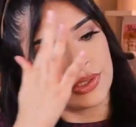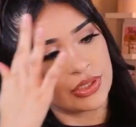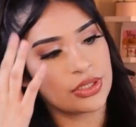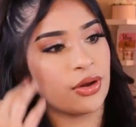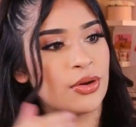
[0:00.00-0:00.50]

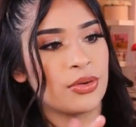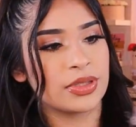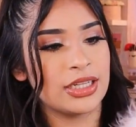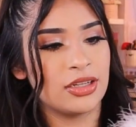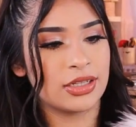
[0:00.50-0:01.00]
so
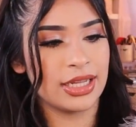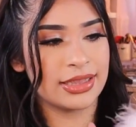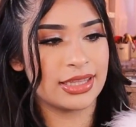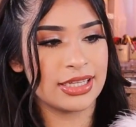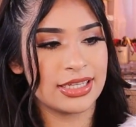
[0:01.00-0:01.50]
they look
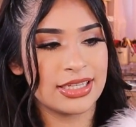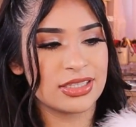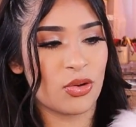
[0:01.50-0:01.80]
like this.